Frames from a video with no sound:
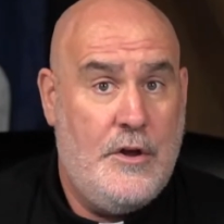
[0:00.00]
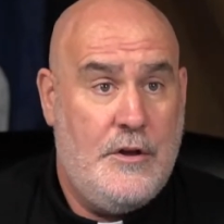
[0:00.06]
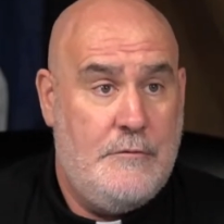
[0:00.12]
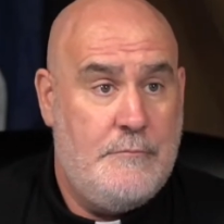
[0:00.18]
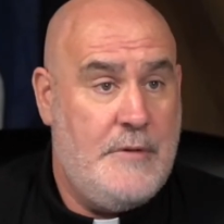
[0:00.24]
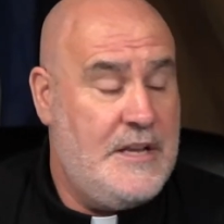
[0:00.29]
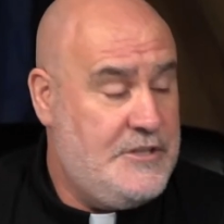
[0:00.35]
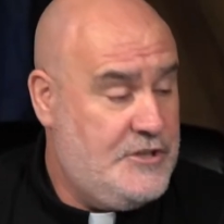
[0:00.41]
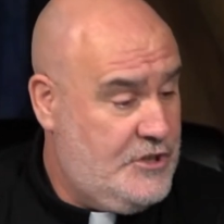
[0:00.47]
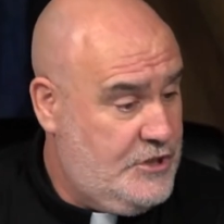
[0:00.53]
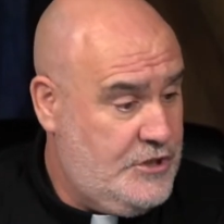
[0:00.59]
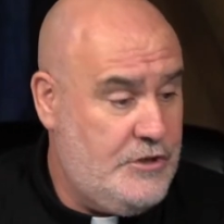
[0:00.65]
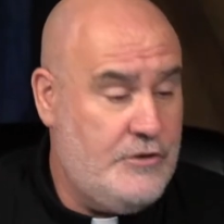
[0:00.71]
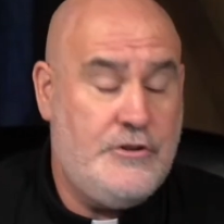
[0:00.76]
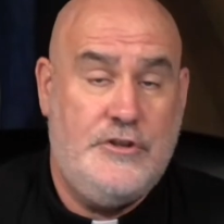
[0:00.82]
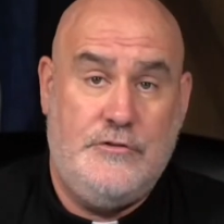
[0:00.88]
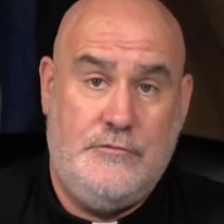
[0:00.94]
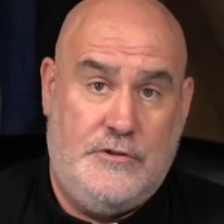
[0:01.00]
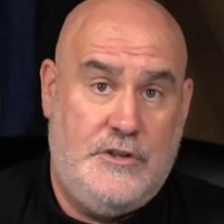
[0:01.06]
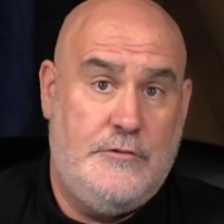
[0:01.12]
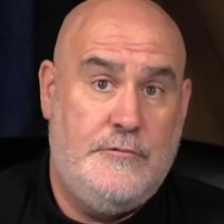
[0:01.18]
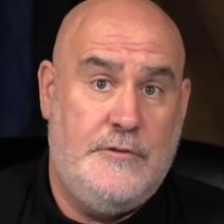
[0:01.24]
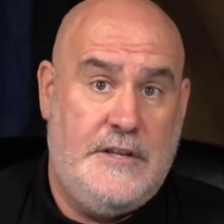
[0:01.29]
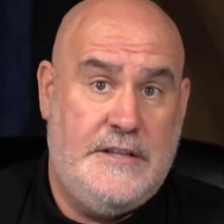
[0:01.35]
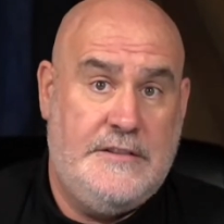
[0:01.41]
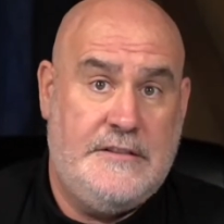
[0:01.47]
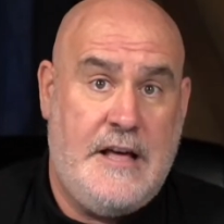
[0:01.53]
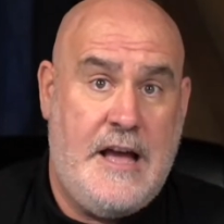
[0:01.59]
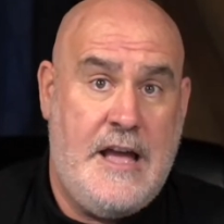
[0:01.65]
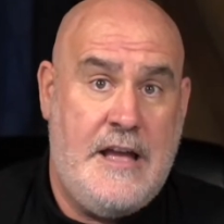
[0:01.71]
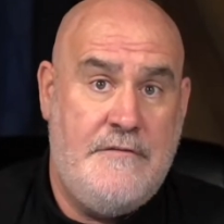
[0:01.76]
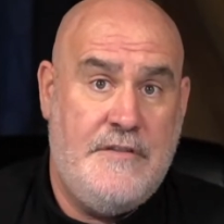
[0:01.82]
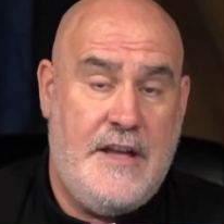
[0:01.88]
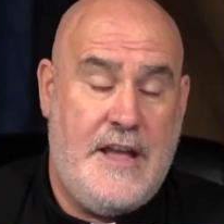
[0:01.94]
Make sure you tune in
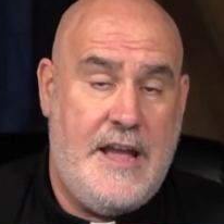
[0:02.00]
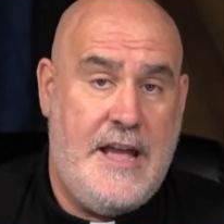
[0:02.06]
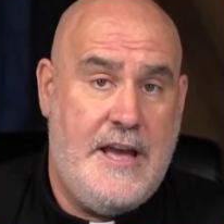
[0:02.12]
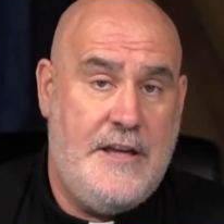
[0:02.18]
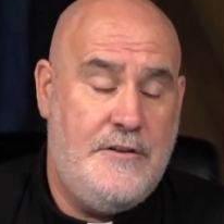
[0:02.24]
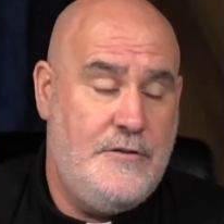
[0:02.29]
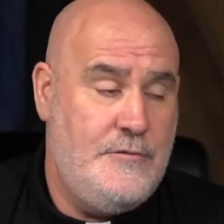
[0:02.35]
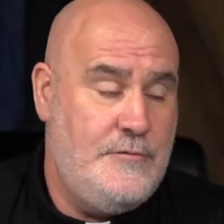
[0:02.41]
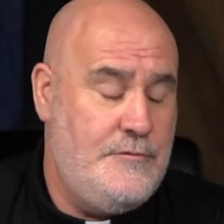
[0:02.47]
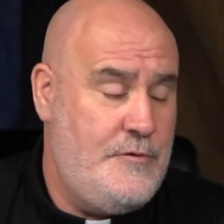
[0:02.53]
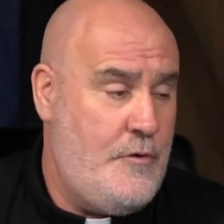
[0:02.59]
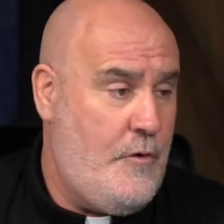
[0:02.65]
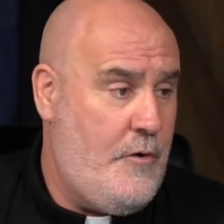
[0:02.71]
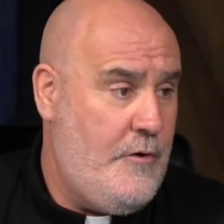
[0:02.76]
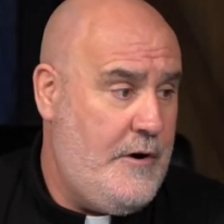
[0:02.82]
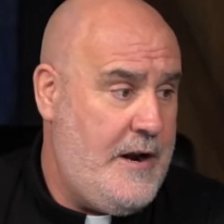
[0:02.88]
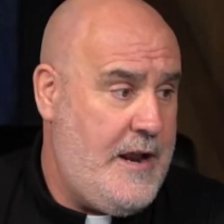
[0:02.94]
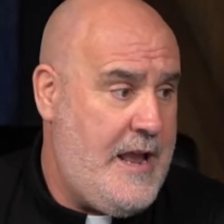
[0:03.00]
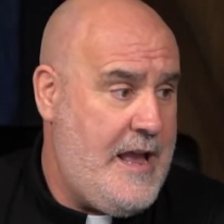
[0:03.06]
live at noon or